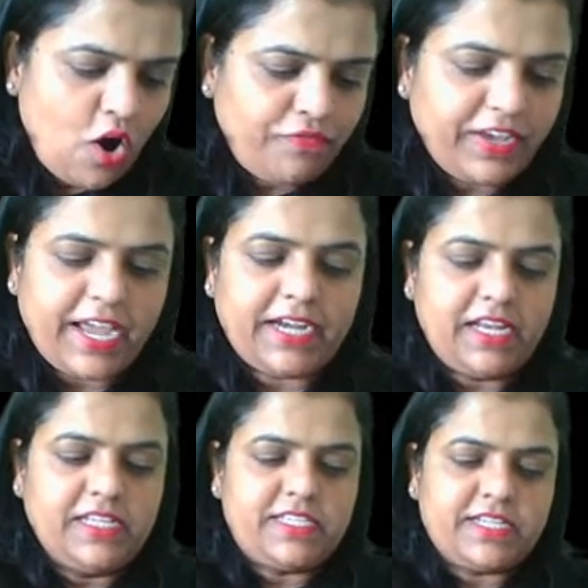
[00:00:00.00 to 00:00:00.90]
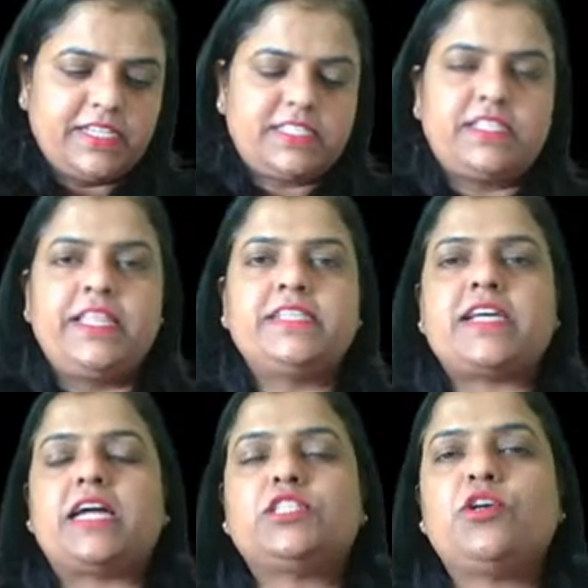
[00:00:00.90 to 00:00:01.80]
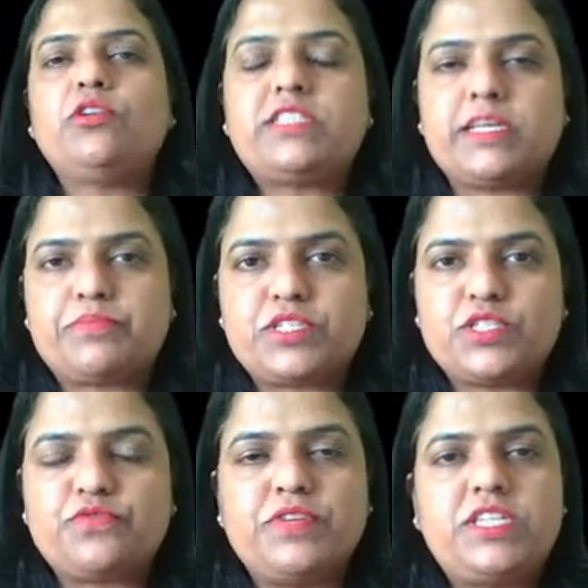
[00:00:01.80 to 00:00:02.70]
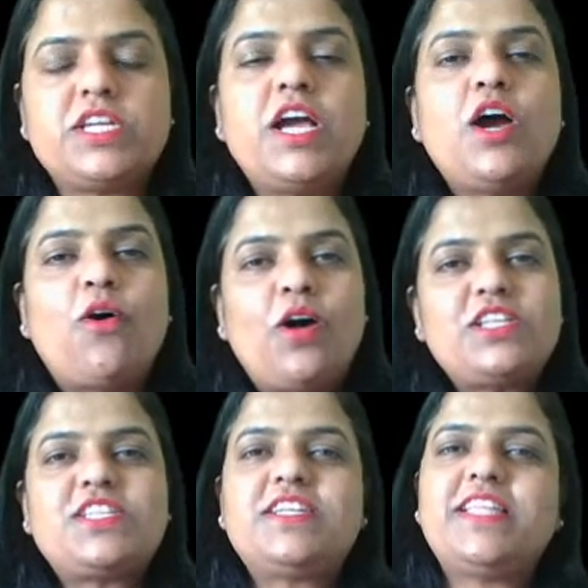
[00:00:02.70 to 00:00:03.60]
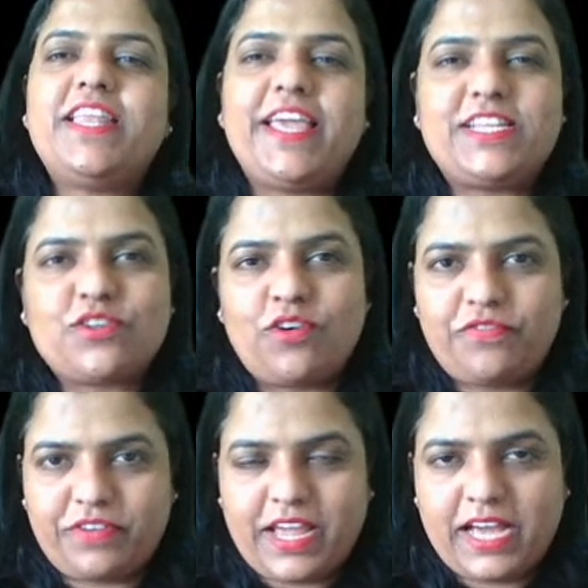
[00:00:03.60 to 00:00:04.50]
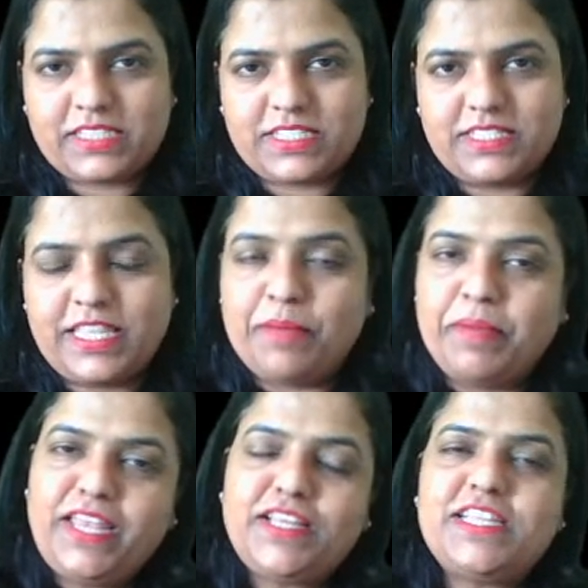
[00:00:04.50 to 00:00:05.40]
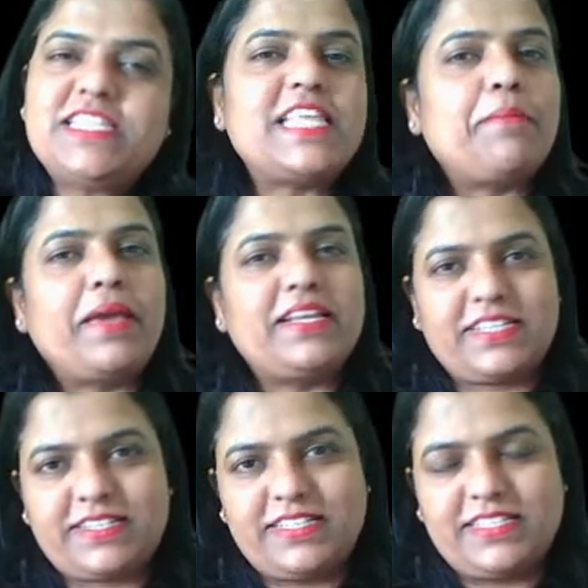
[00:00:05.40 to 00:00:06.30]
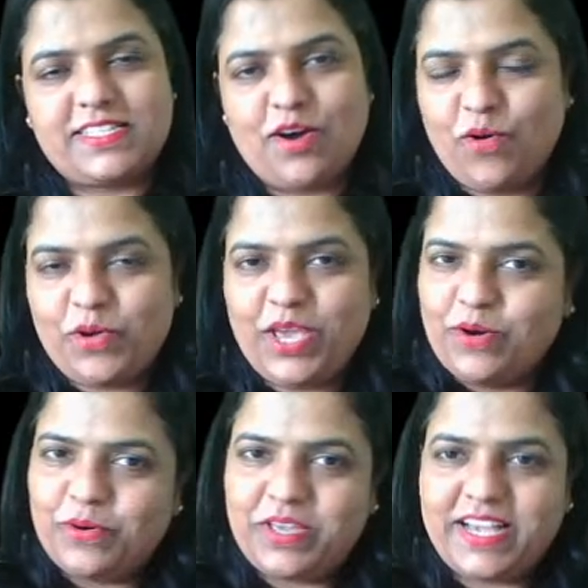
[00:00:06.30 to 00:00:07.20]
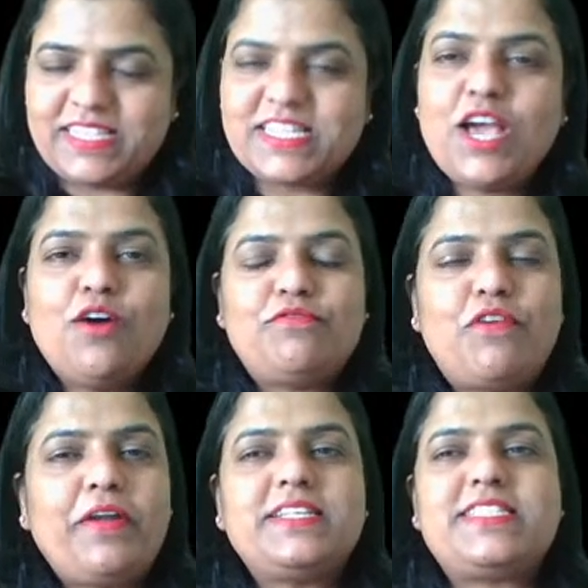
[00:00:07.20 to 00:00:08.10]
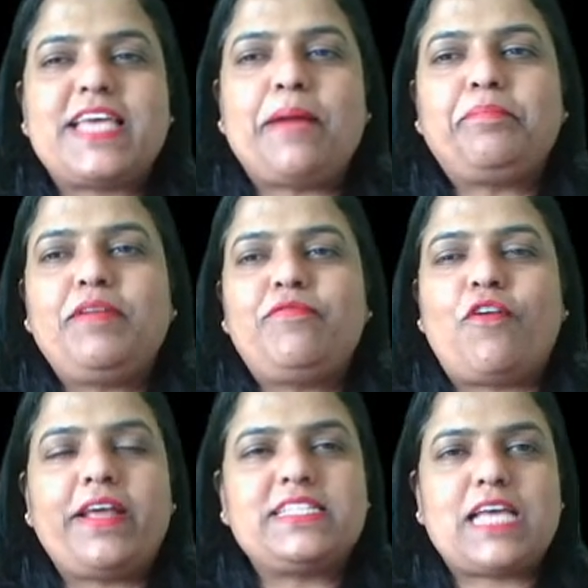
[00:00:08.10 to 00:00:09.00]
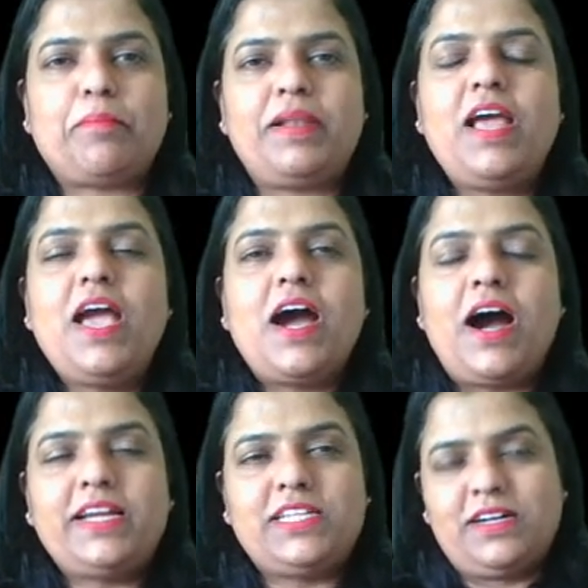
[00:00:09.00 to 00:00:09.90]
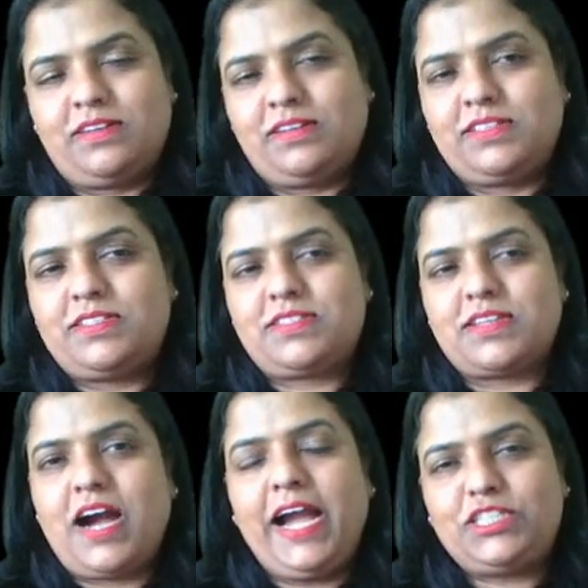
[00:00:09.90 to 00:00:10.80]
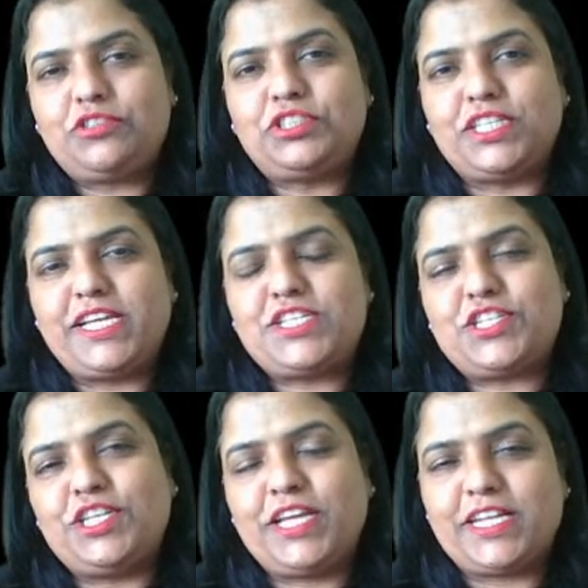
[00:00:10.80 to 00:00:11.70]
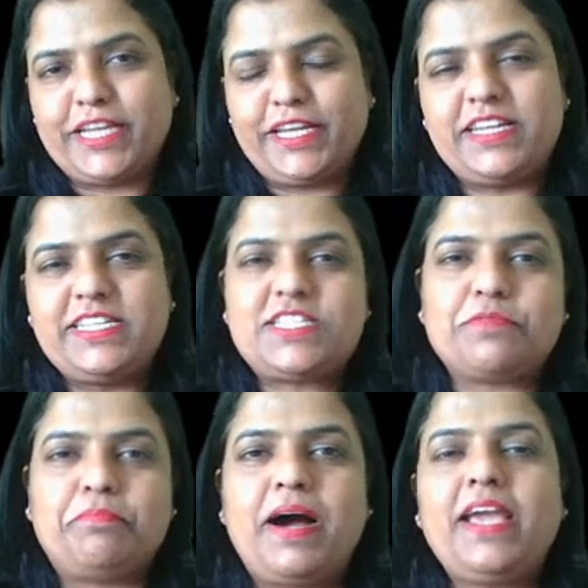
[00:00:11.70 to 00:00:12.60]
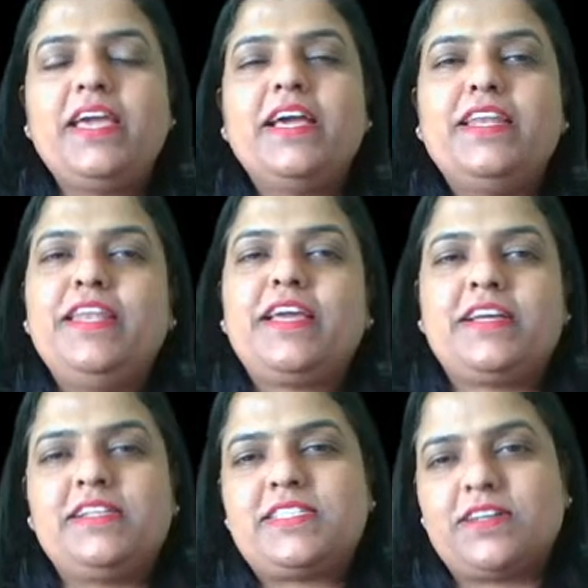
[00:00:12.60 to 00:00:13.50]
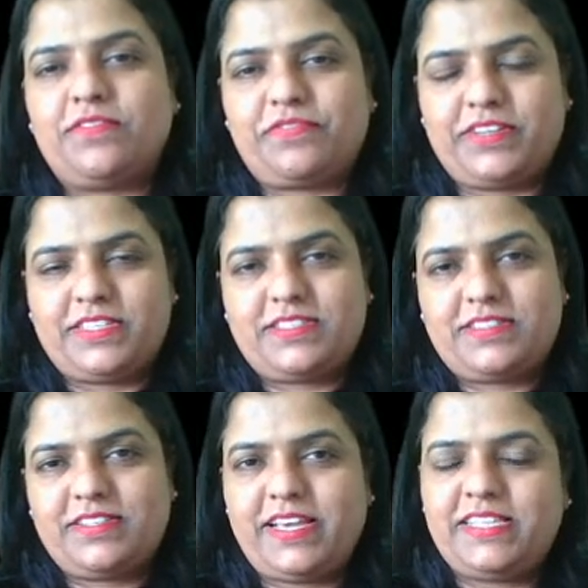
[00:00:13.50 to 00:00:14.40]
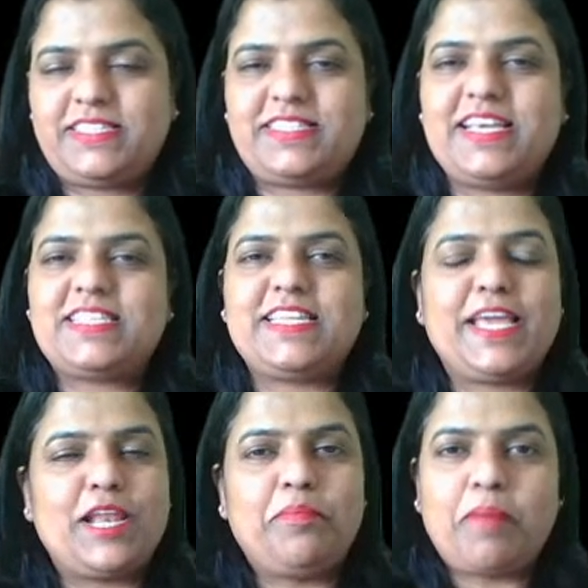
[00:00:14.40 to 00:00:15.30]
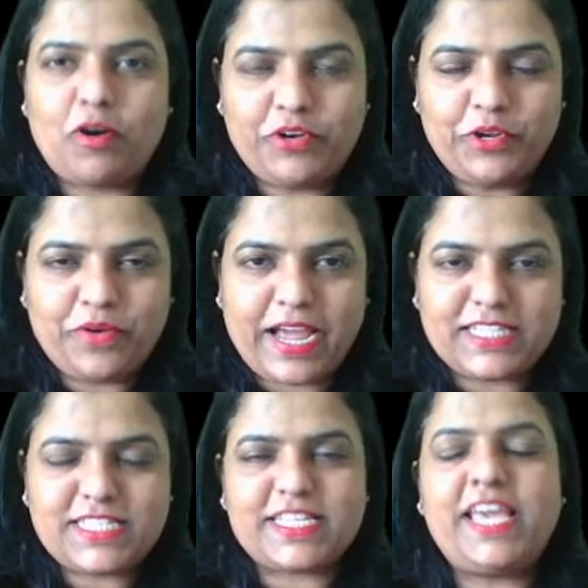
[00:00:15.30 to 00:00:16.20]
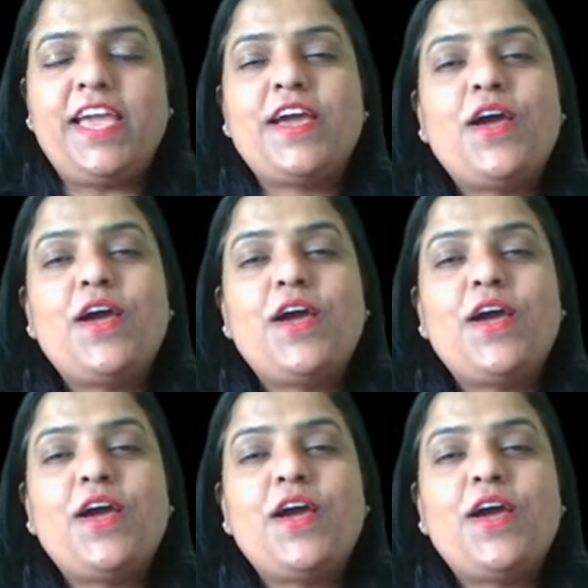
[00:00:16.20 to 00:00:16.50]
of a catalyst is these are those substances which alter the rate of reaction. They may increase, they may decrease. Okay, guys. For example, this hydrogenation it get increased by nickel surface. Yes, nickel powder you can say.